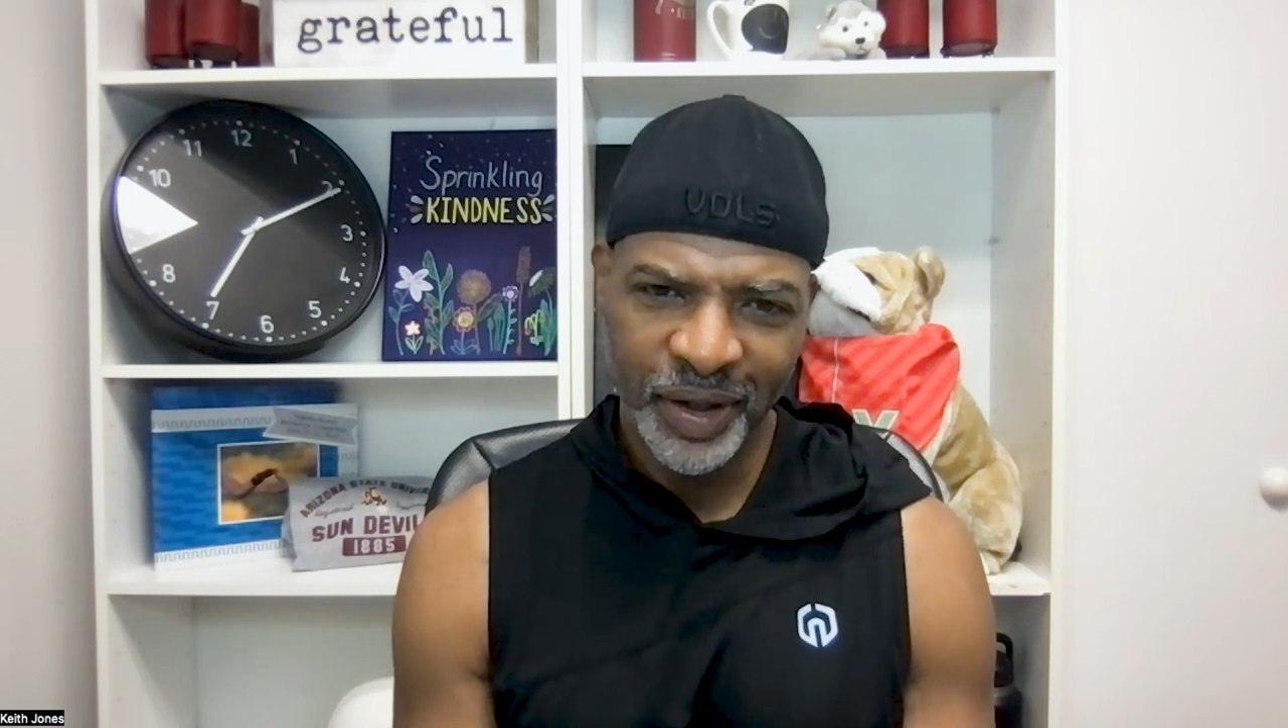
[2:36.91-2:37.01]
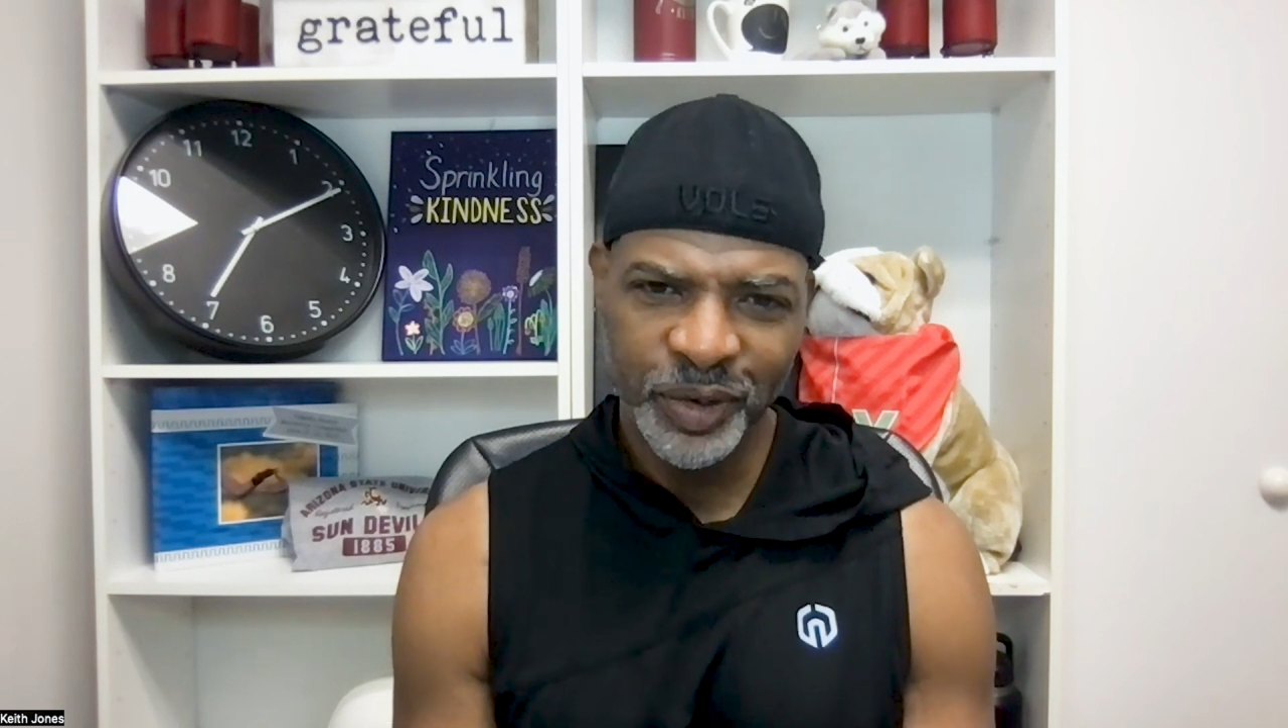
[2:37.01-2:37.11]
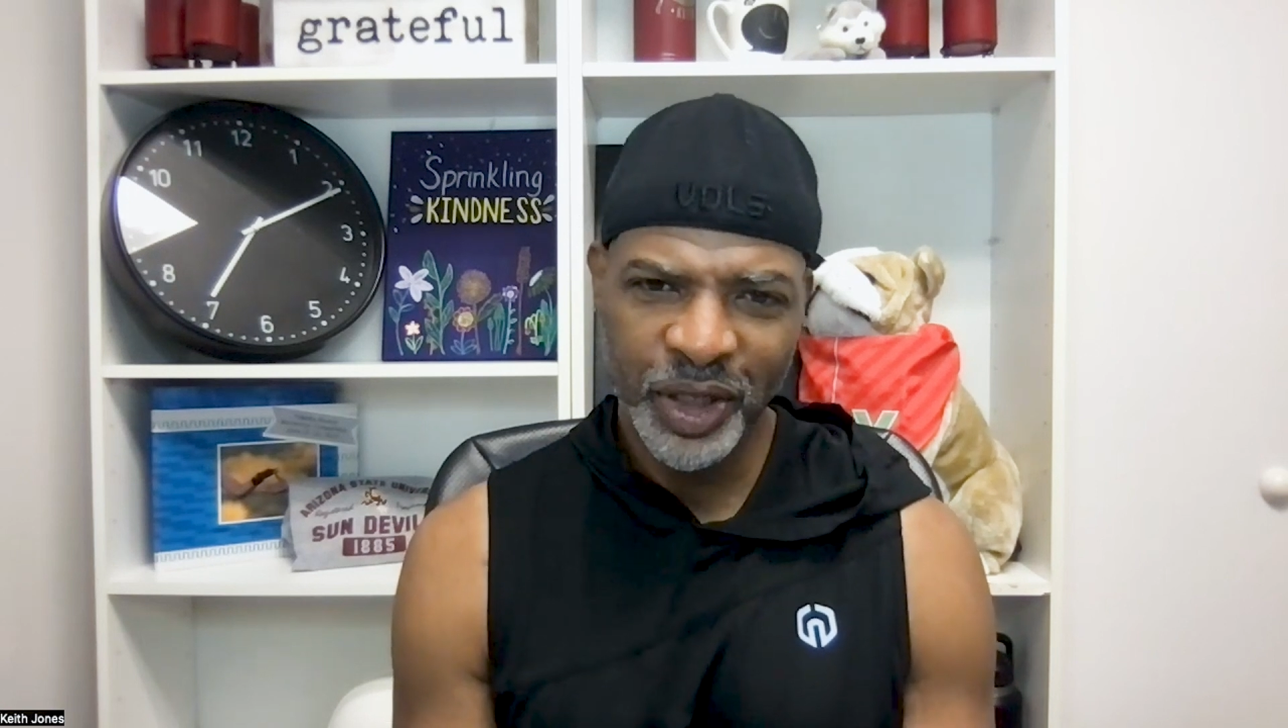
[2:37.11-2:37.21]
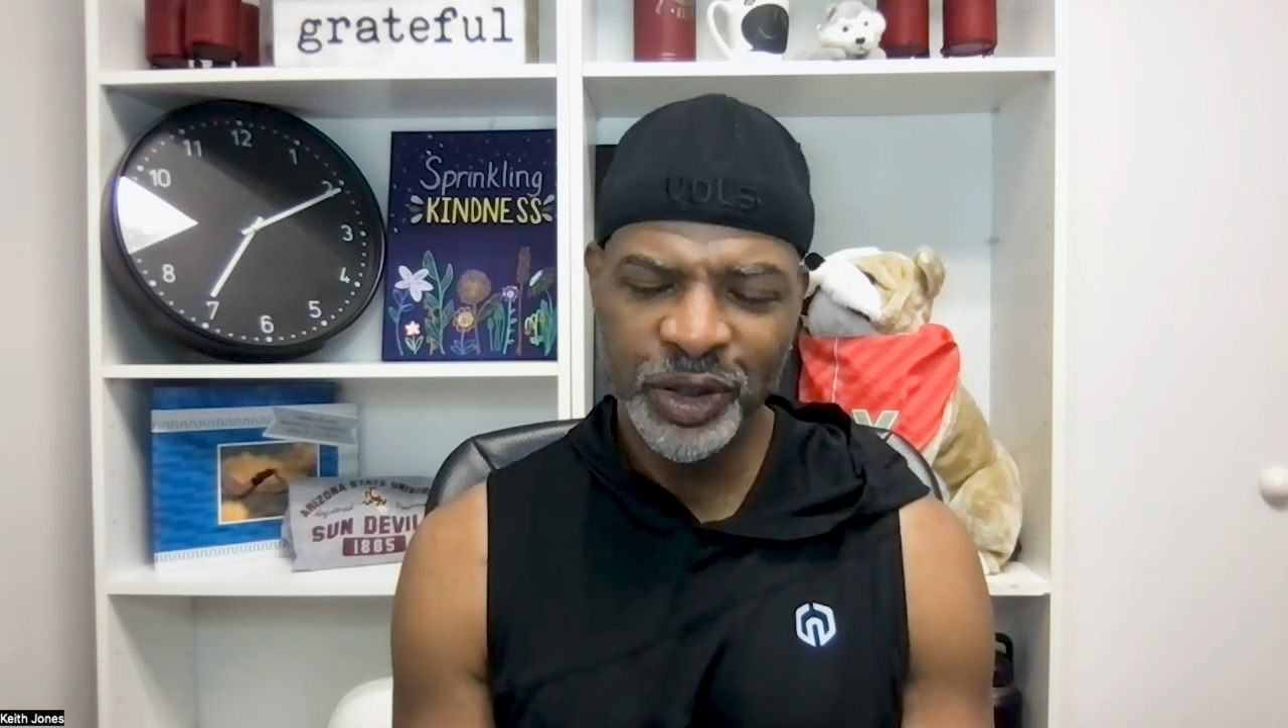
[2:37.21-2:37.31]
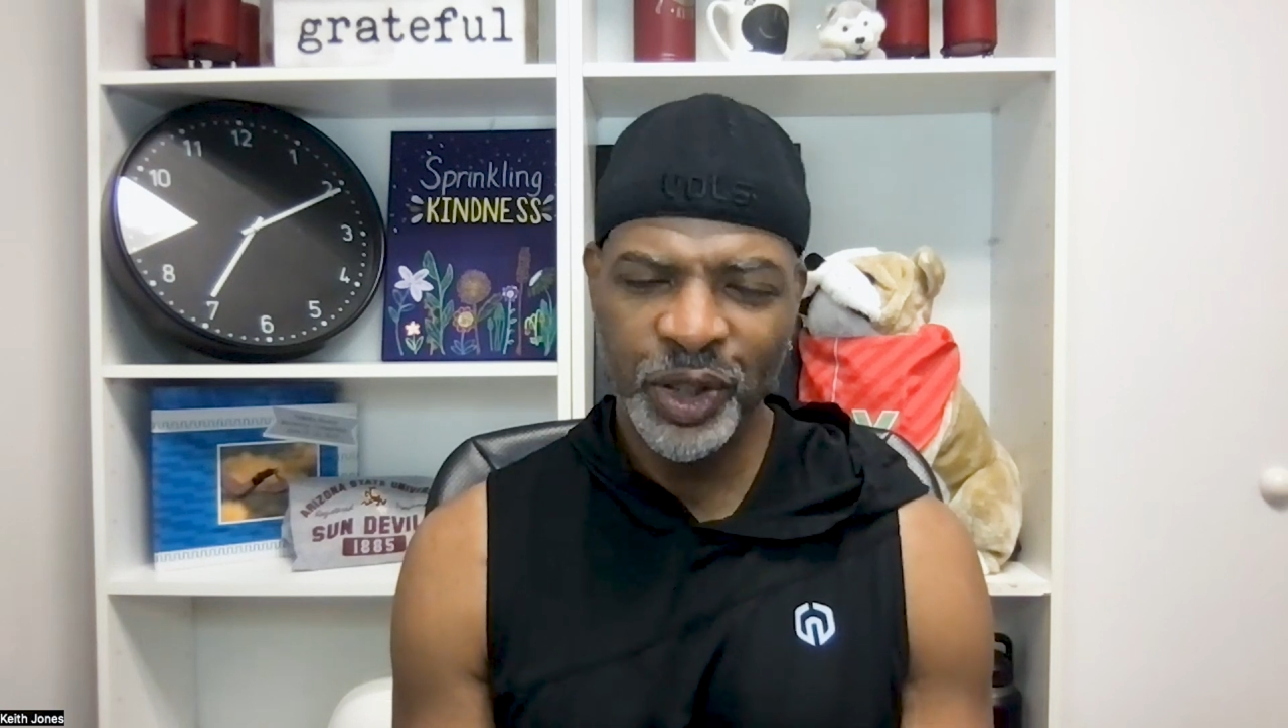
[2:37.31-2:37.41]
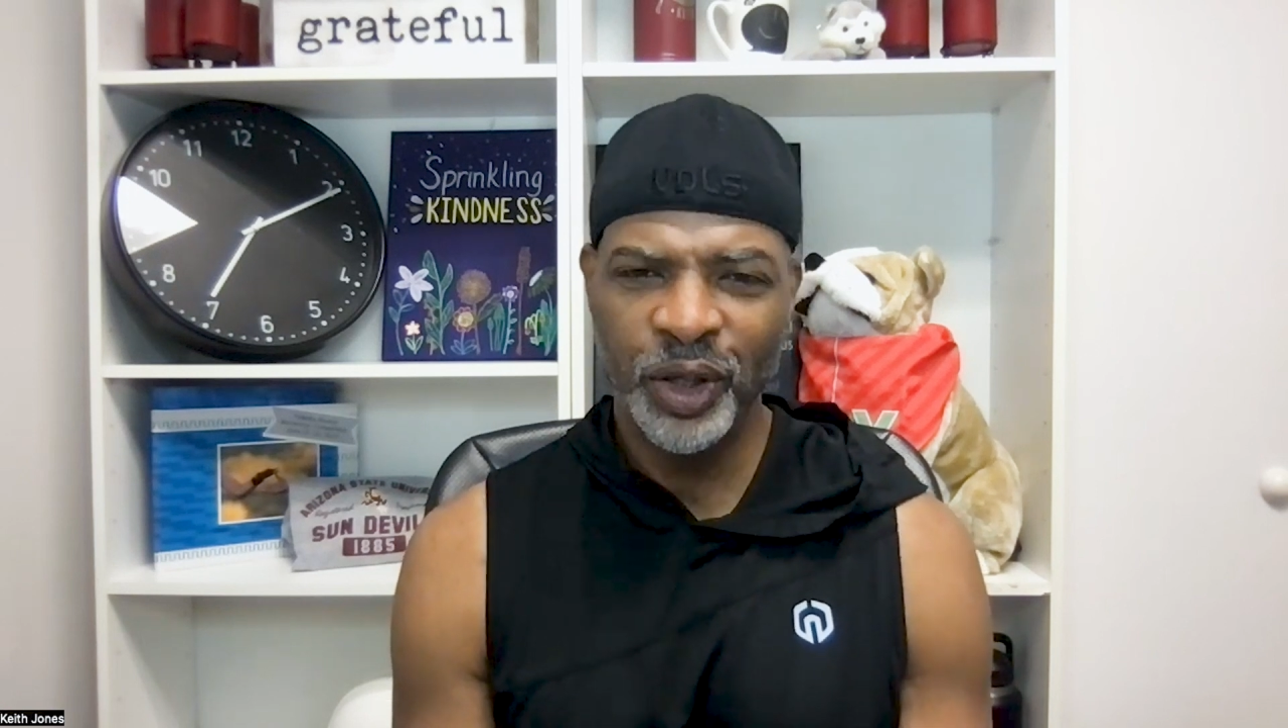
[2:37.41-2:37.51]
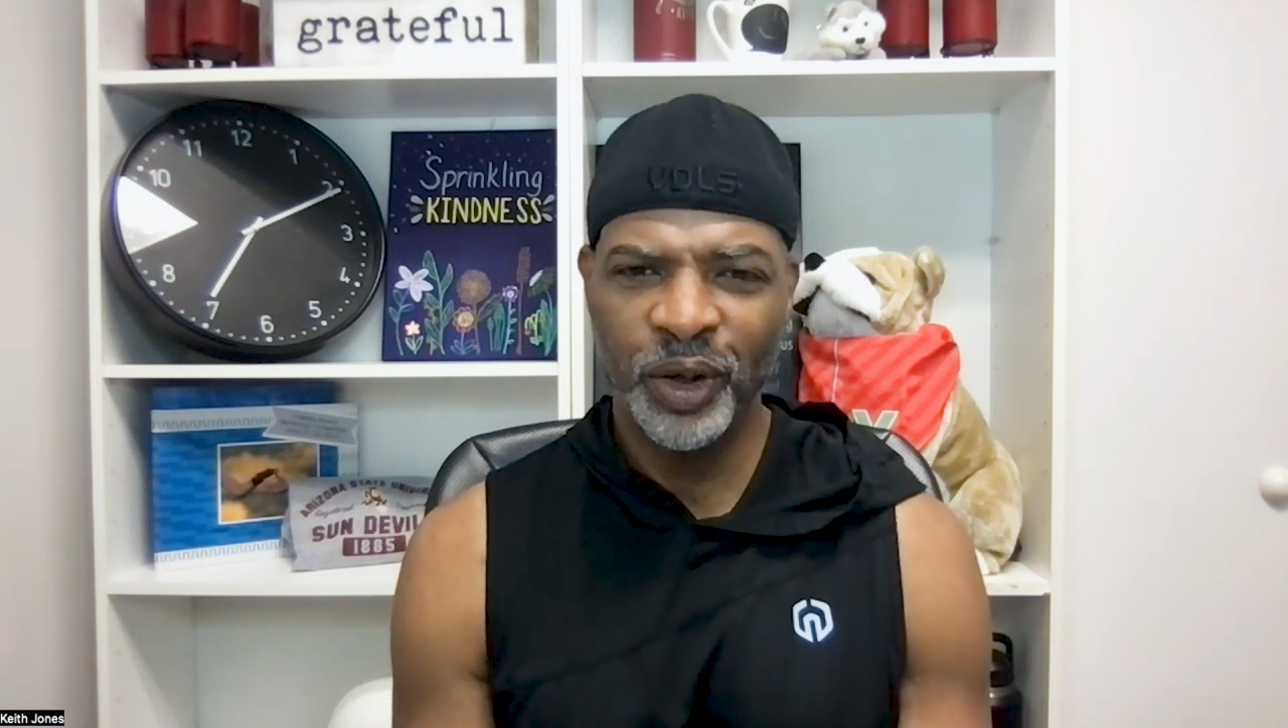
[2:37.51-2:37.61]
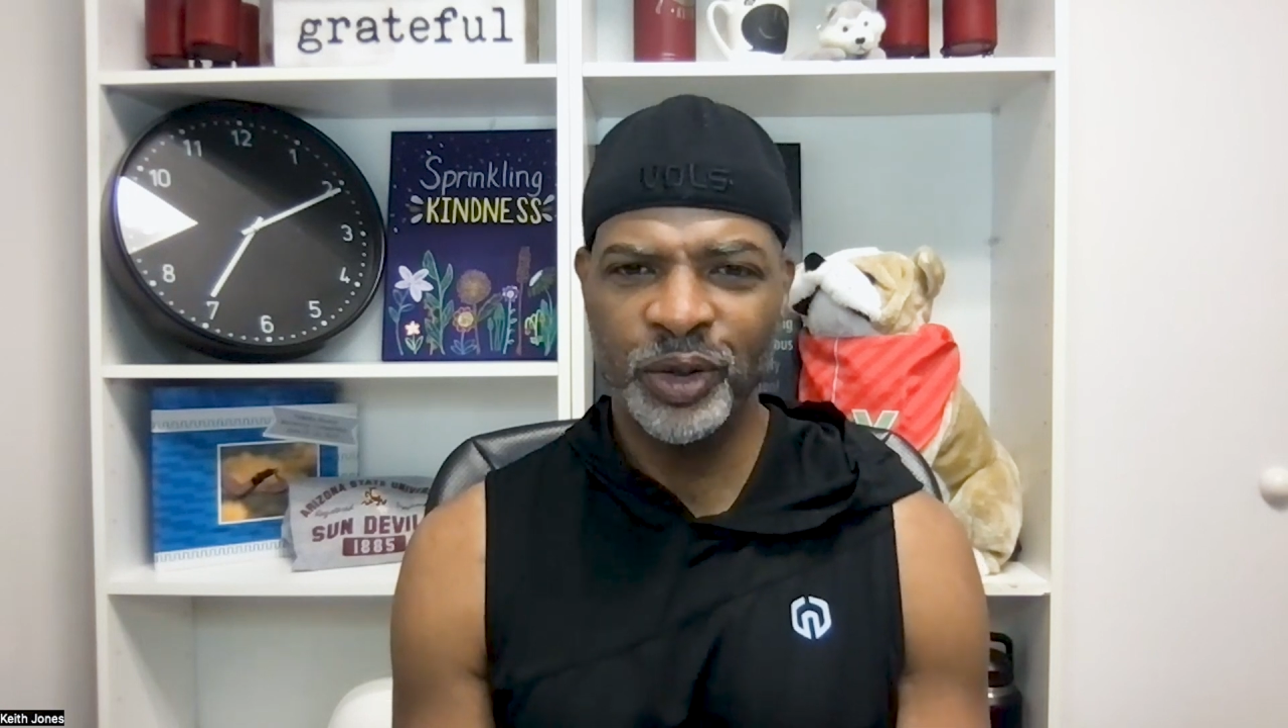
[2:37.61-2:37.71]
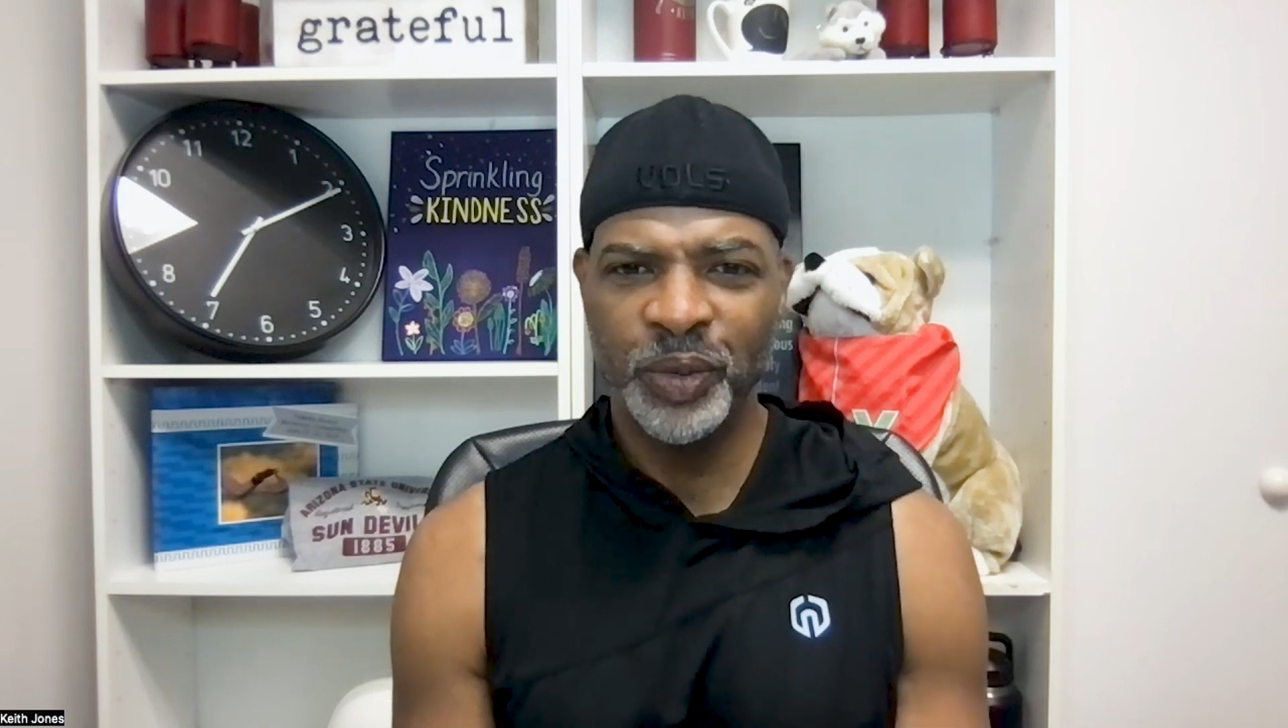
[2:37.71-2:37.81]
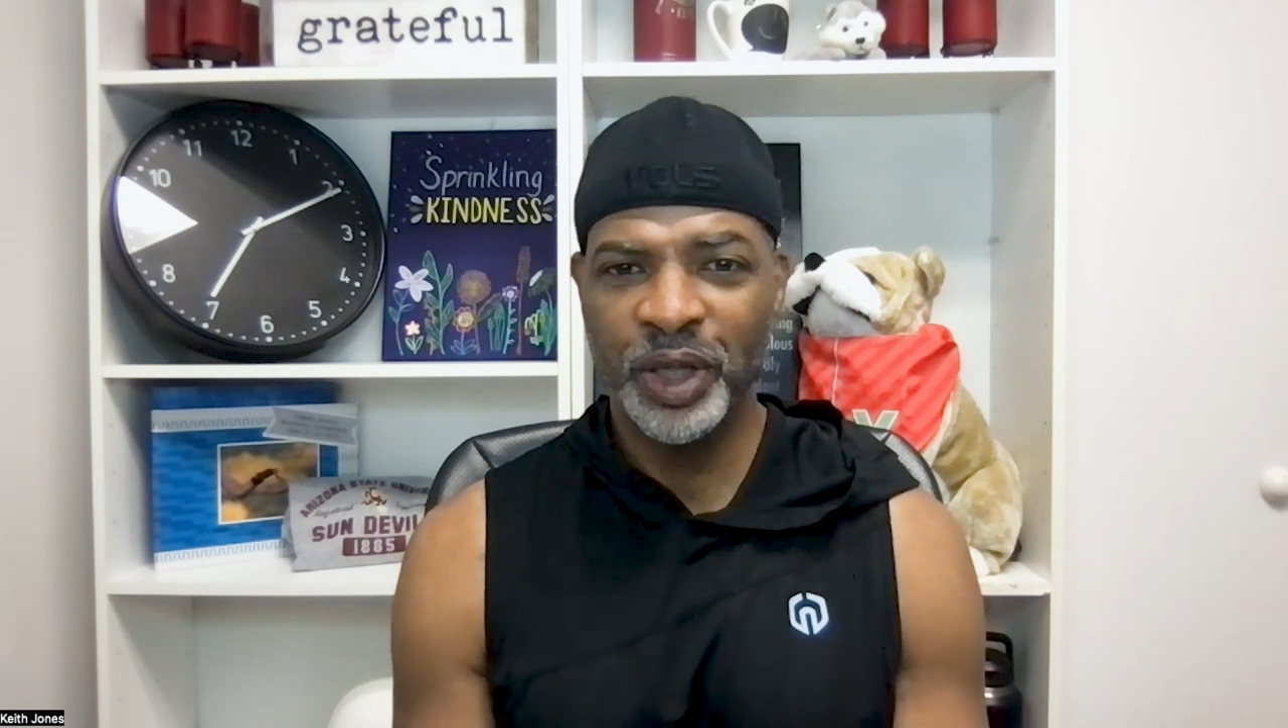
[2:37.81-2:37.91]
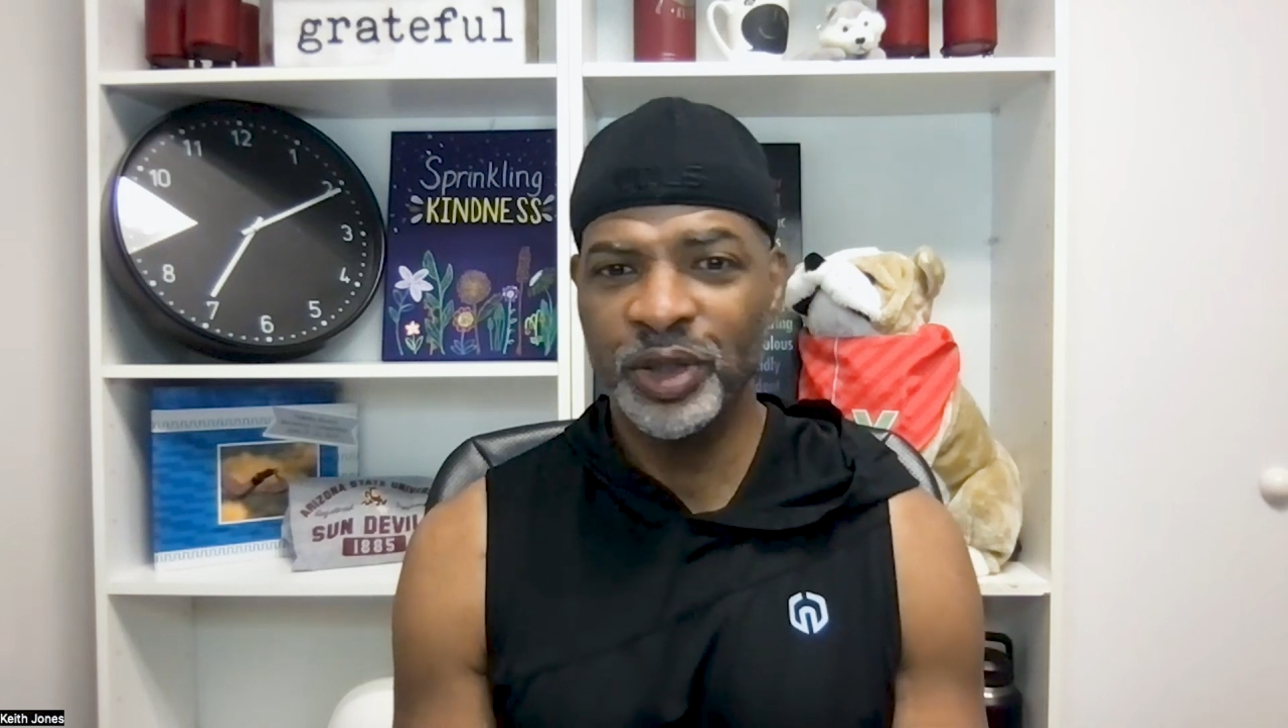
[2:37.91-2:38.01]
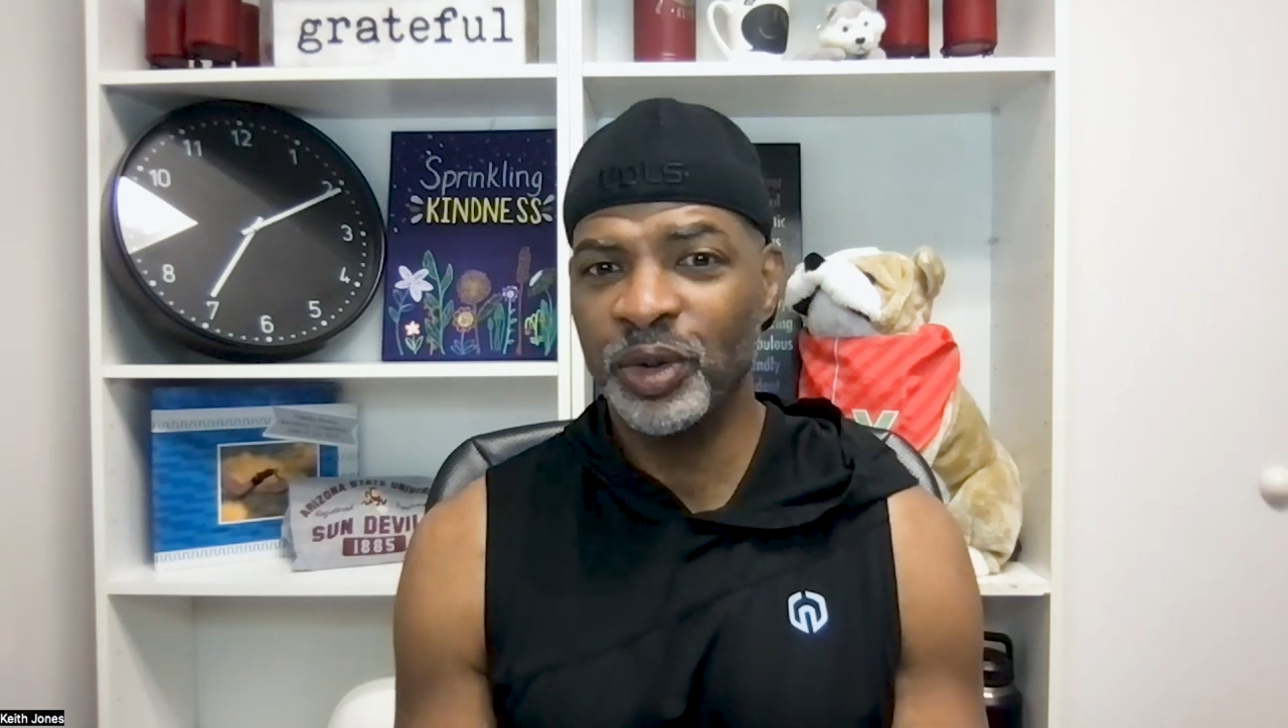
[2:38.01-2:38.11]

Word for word: "I'm changing clothes because